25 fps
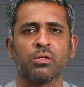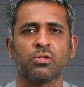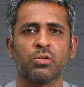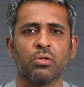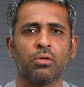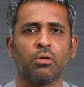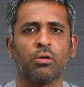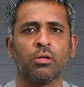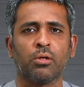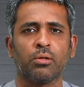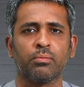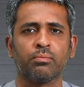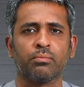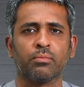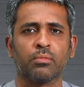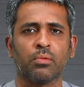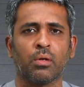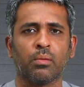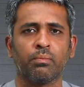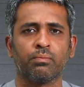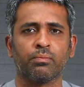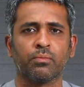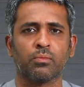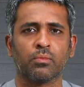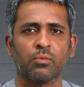So
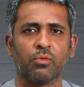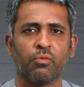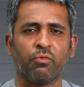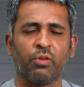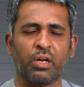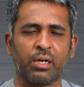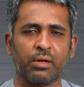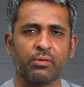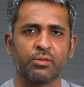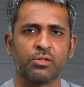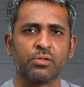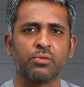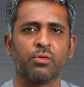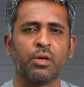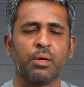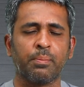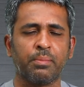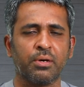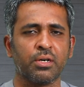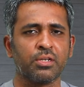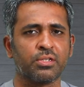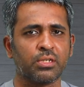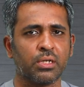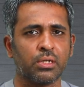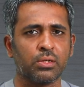once
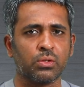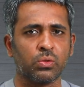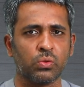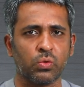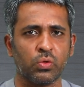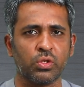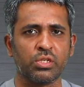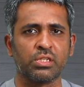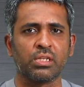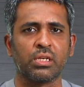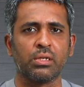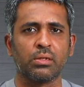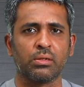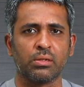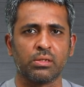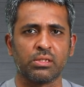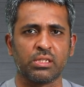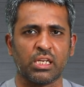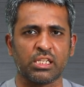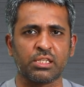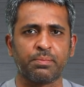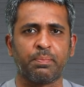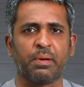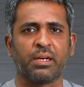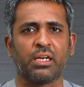a person who is
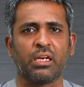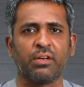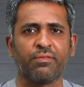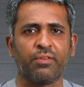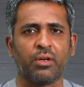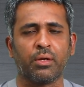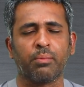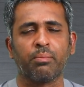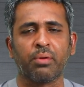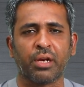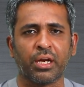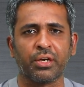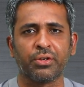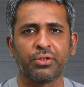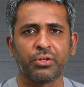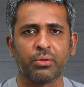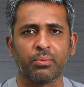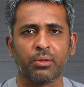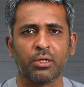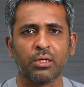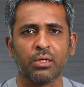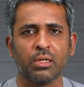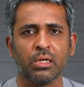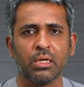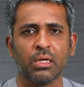suspected for a brain
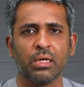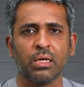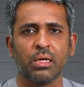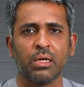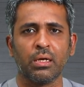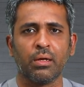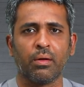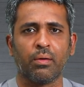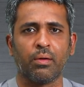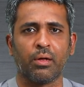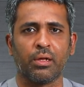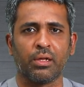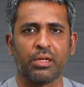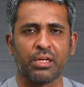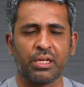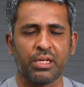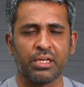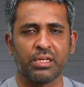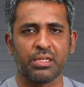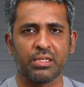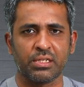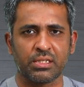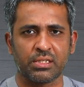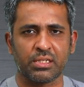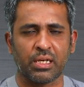tumor,
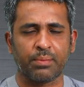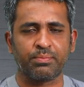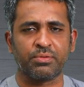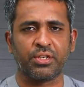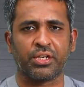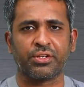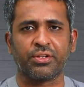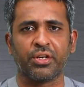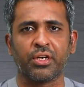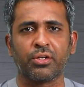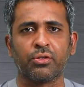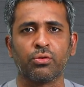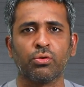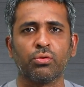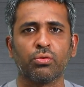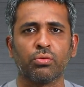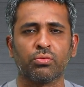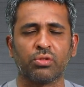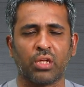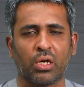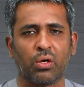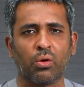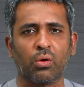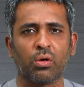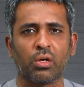he is subjected
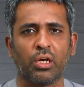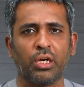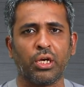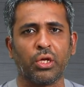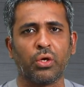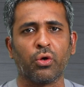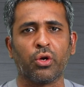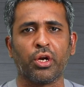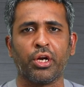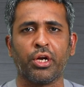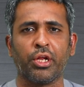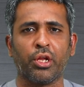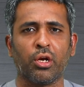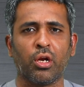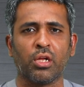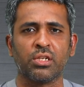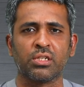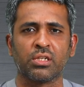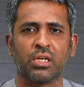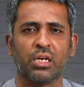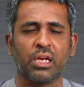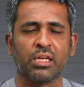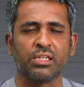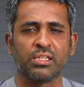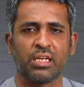to thorough clinical
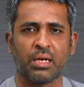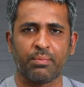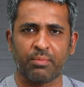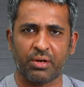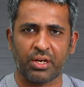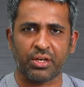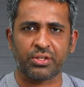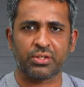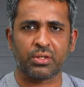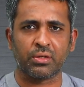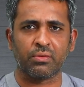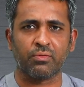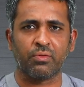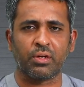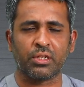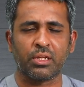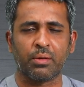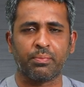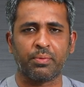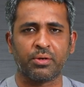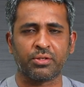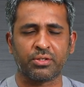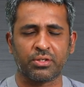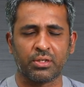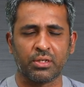radiological examination, where
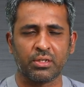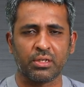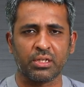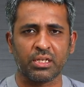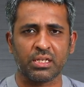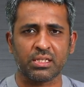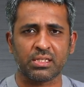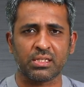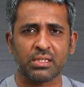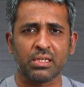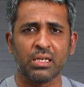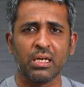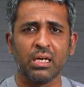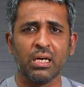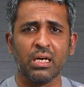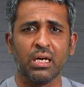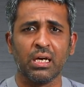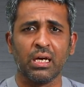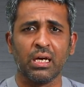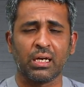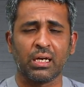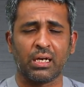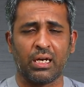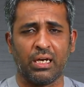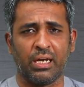the person is
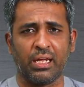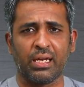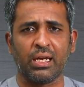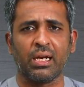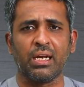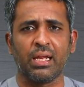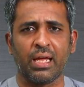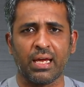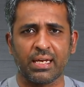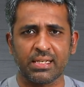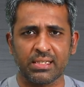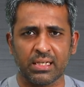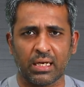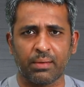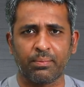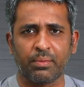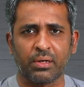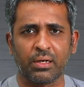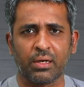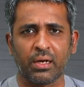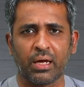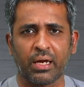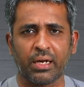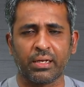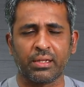clinically
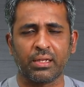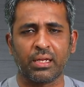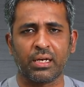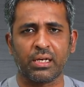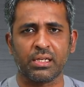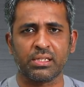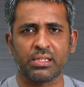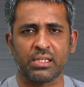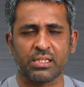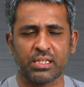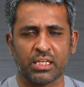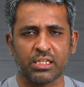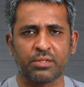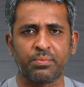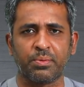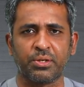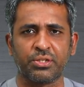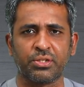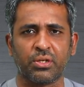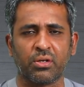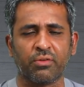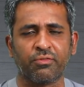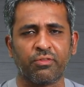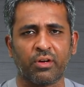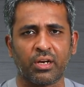examined and there is a
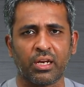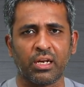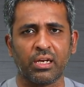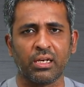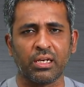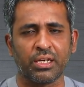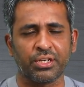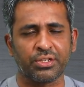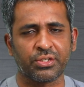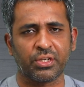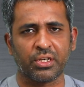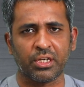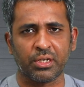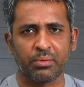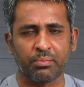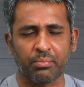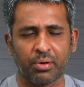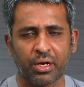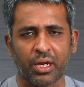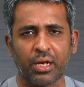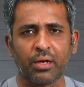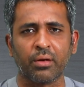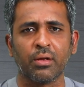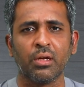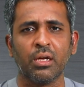suspicion for a lesion
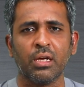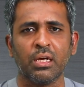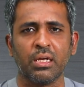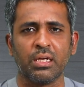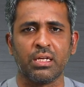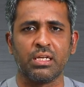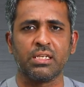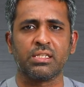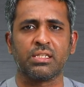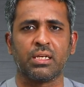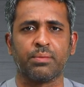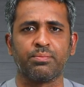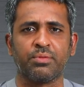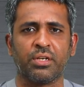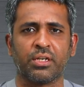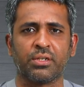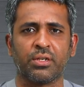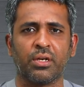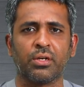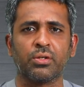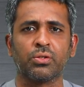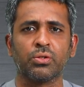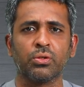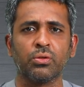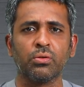in brain. He is
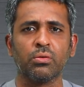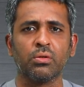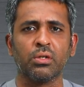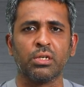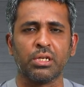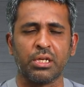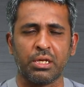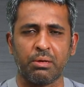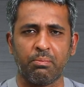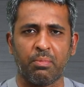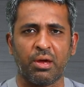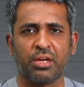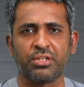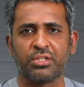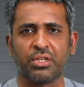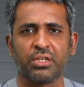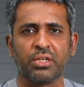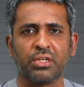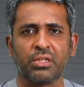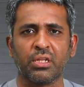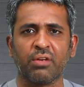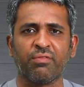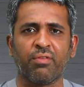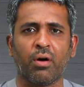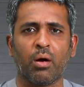subjected to
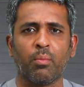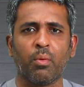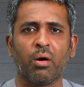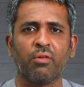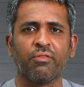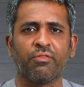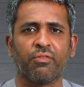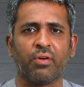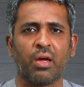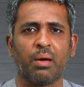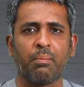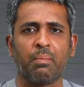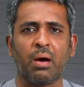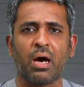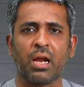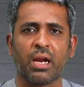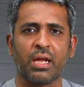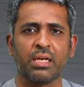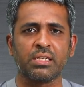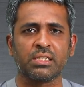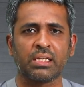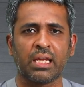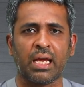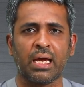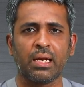imaging in the form of
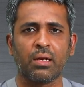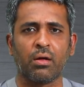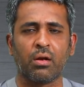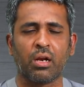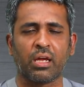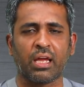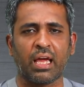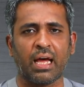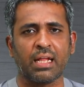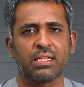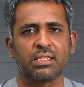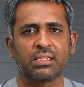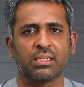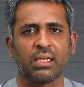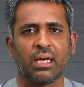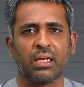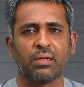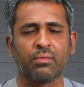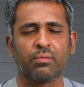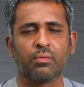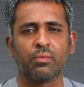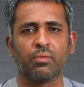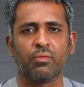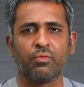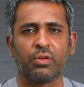MRI scan or a CAT
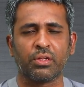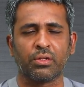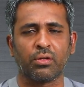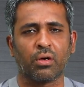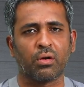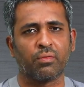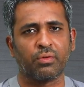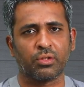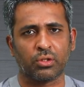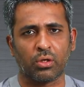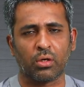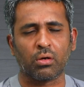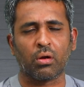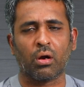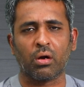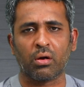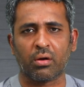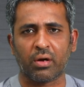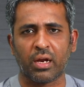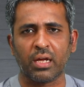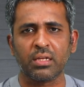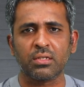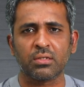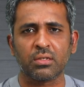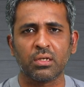scan with or without
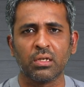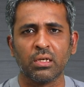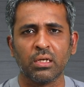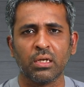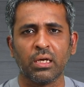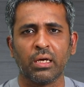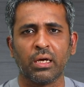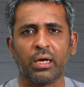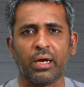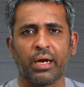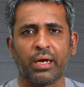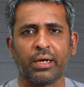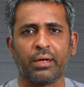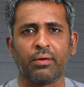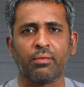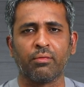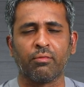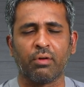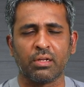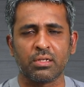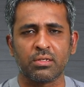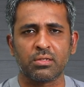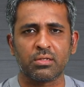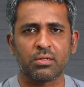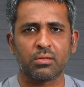contrast,
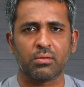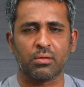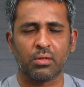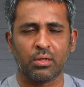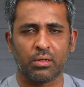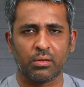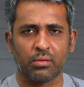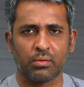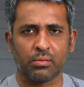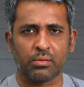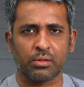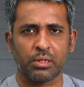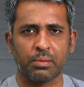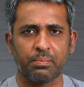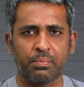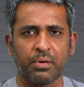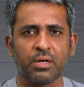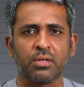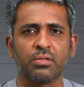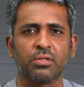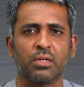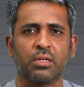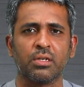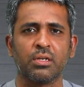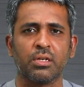and once the
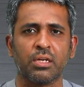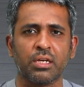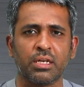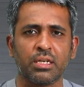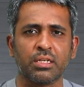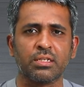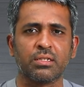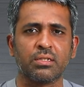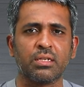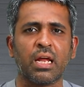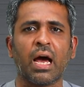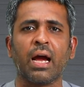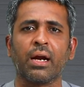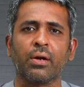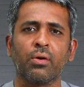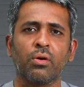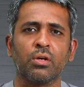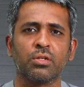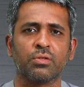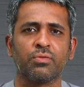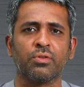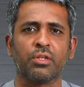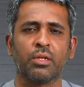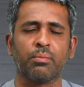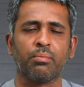person is
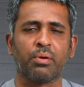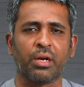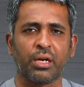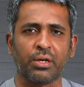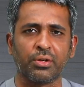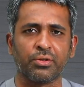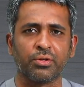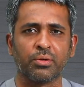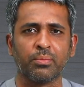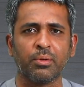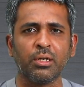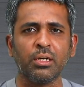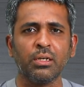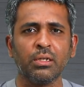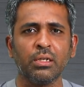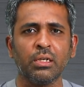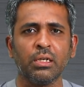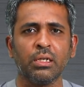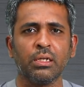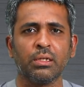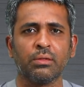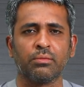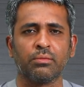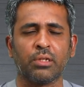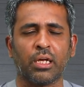diagnosed with a brain tumor,
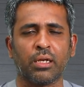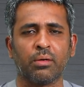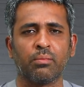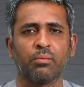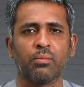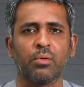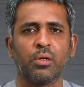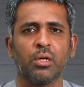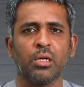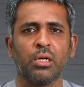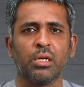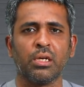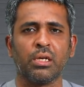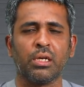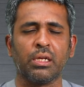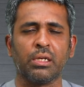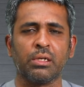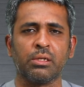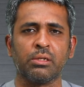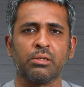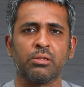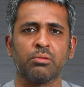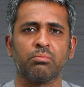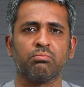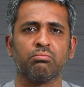then
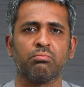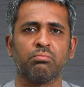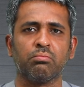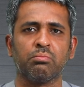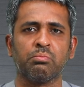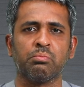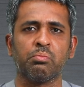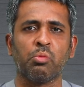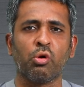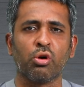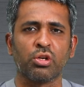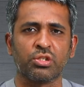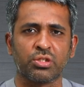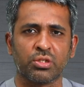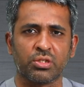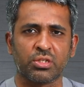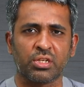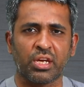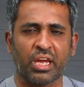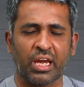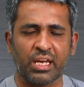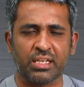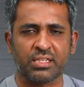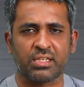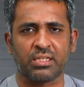in
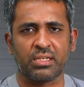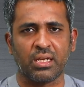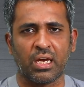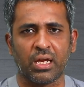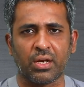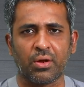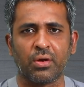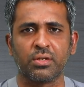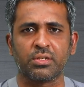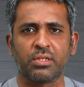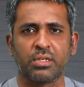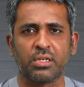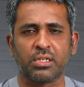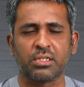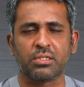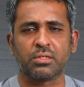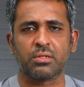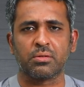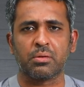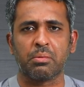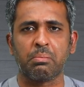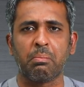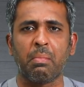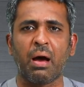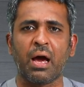most case scenarios it
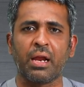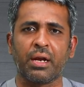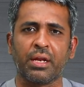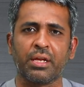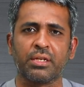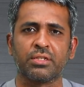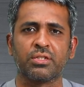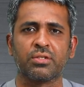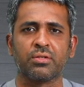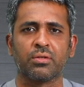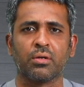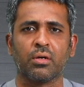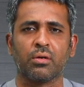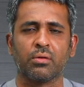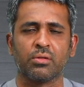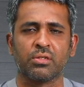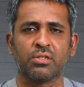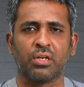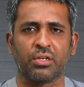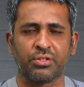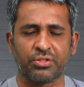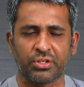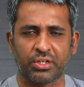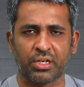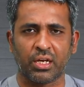is managed
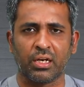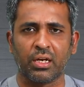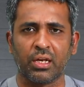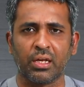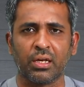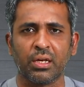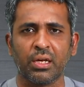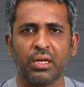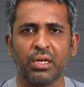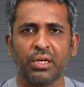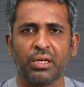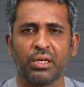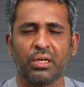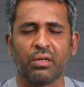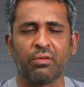surgically.